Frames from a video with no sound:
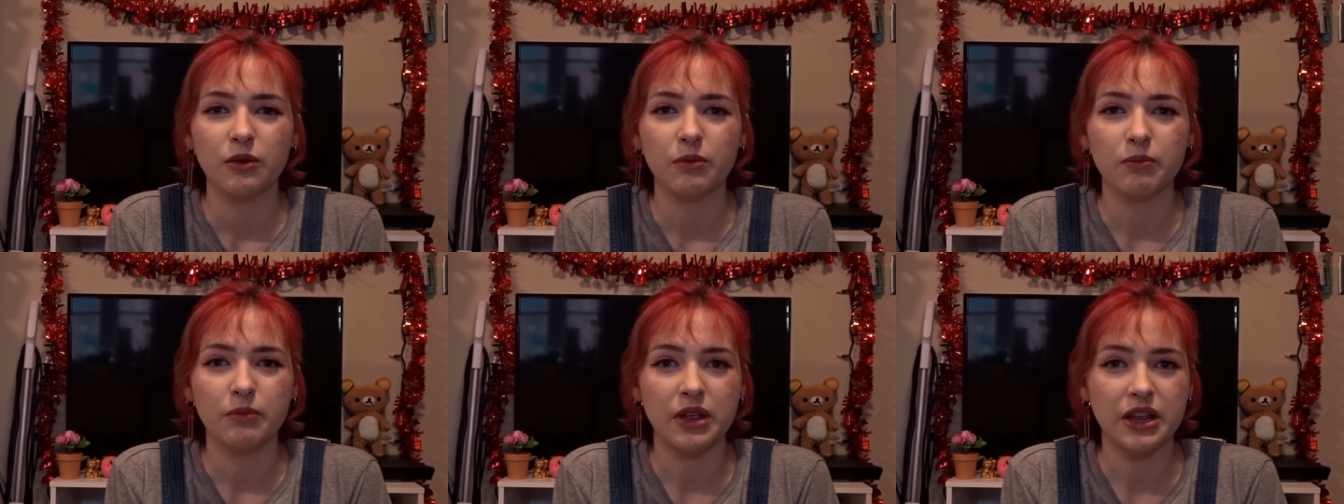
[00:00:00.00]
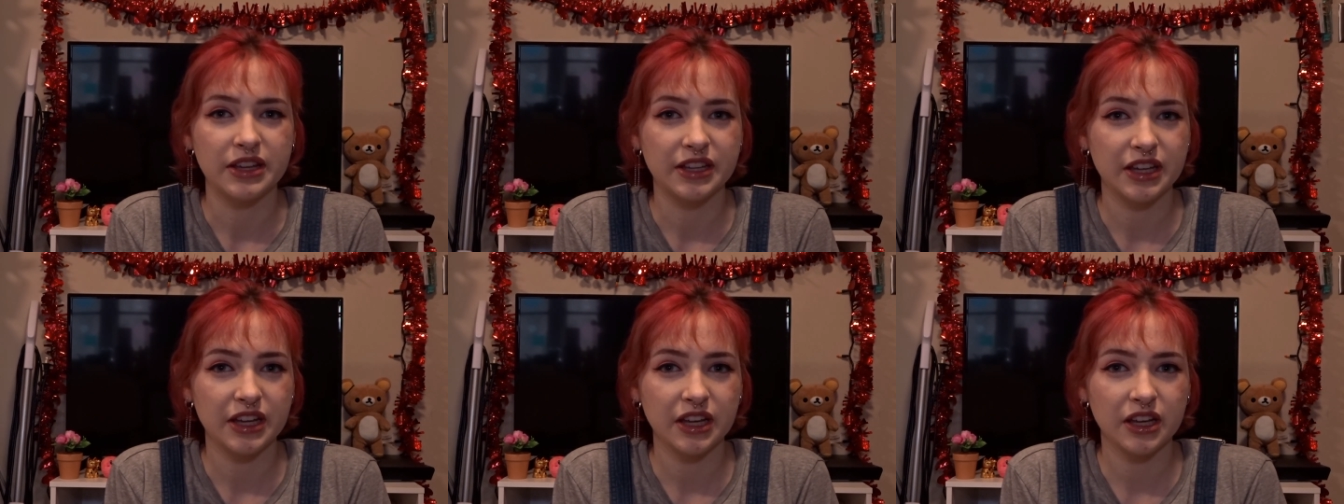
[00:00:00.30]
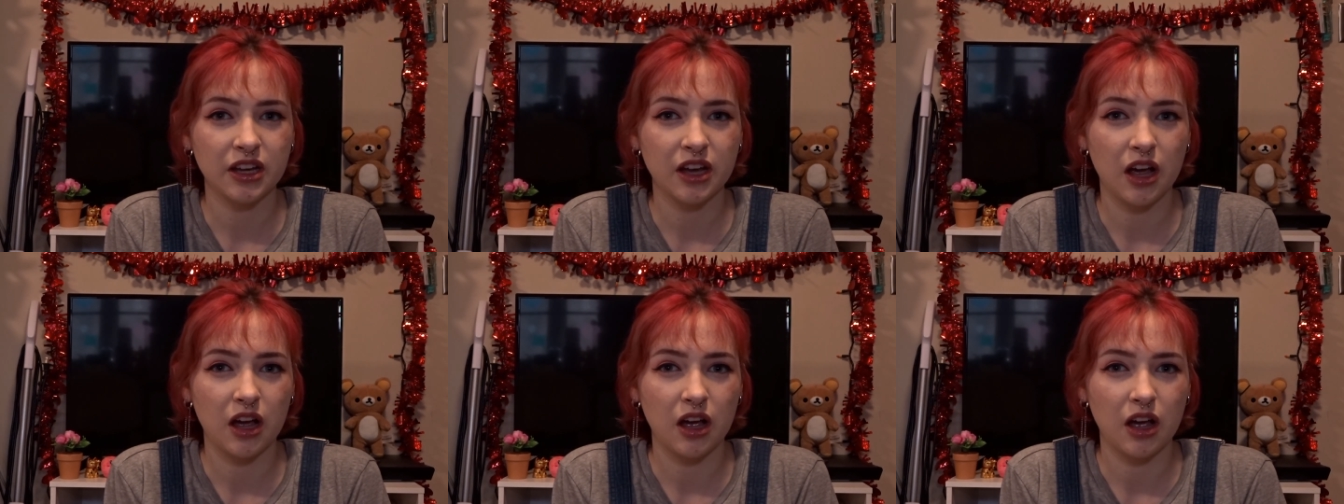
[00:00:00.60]

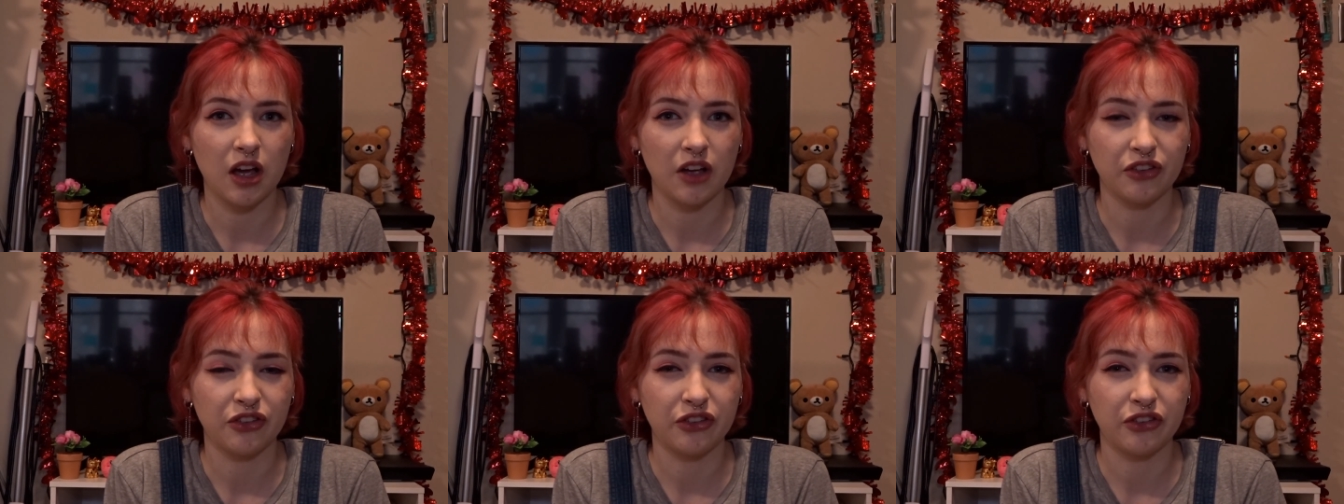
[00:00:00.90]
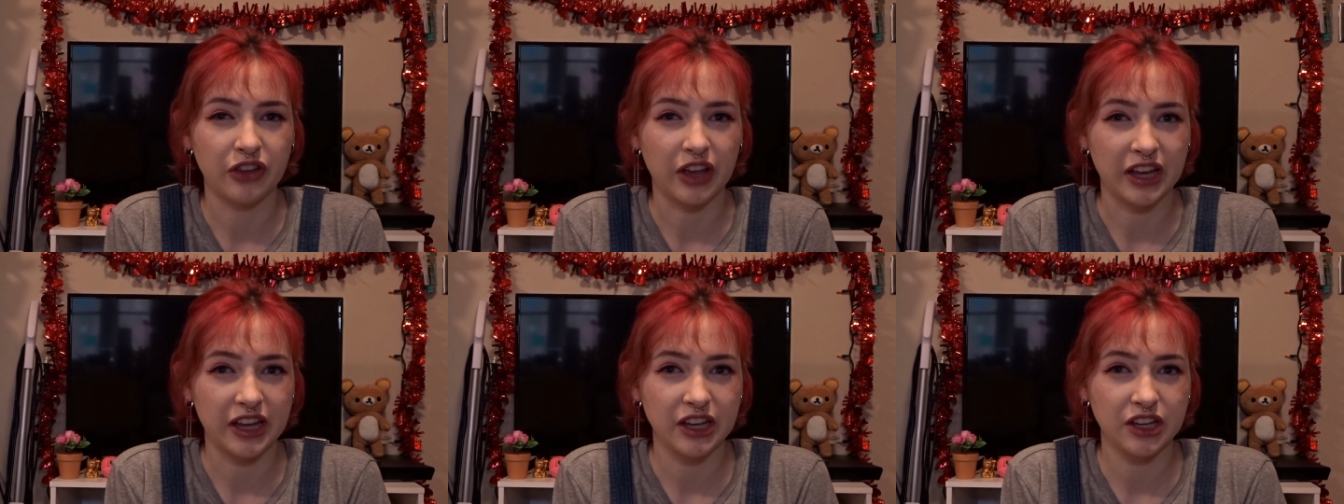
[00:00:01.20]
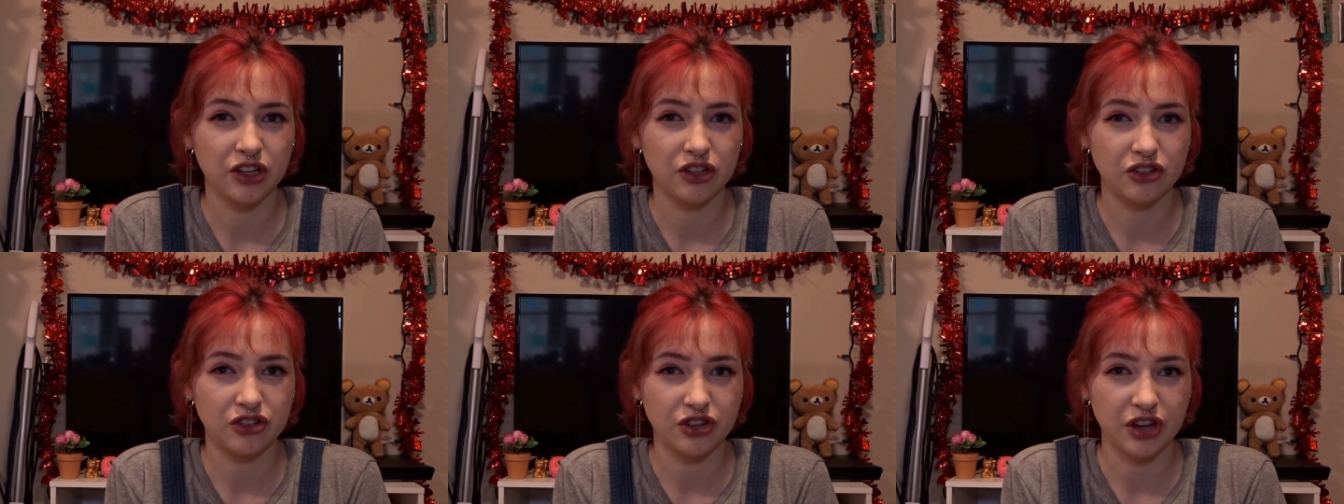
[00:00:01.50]
making a
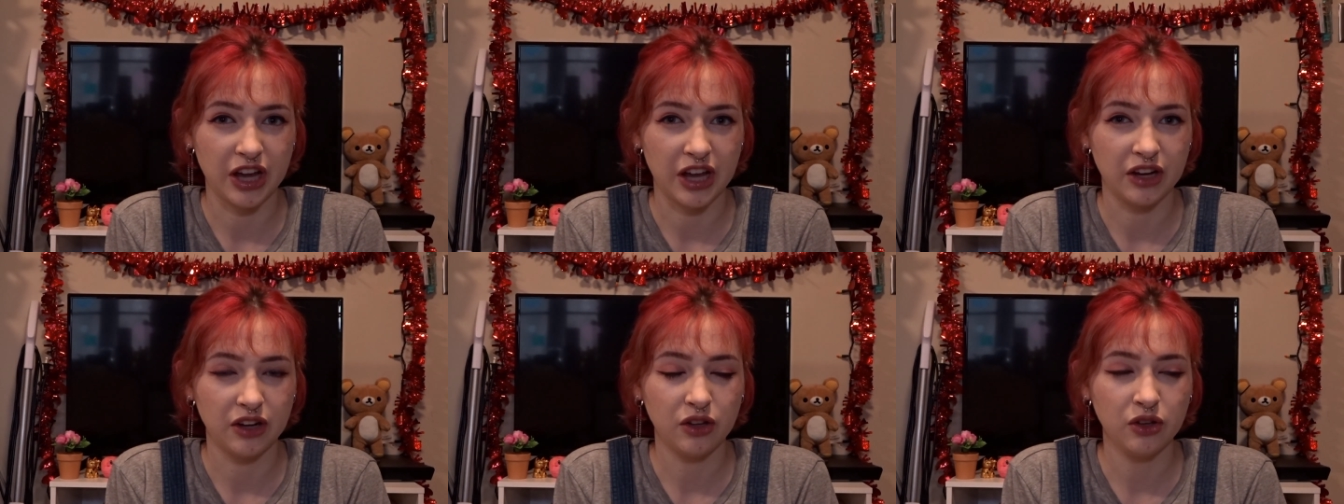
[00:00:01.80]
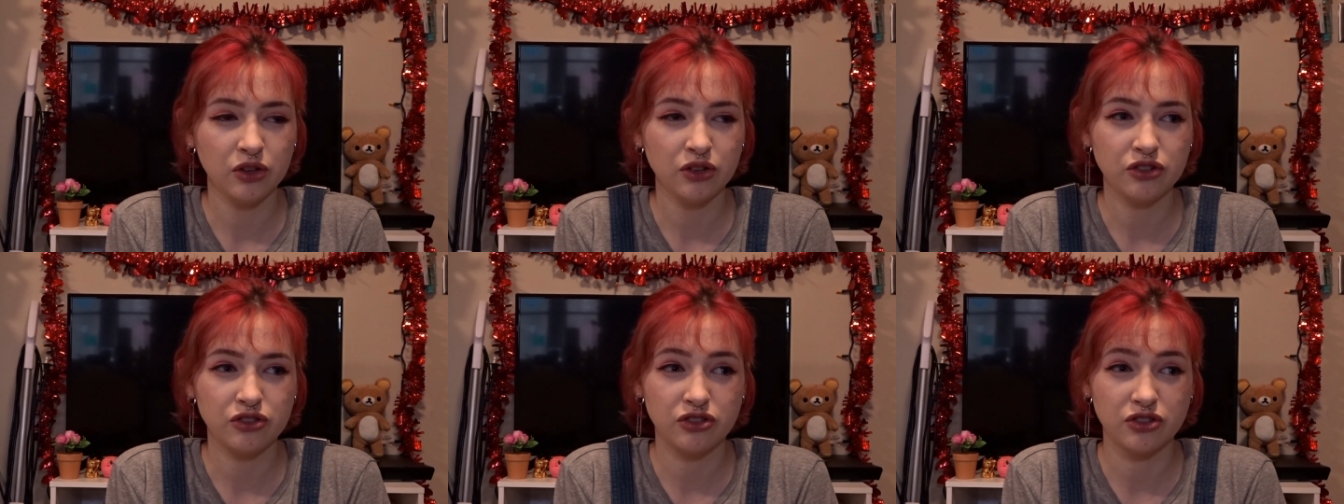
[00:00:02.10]
second channel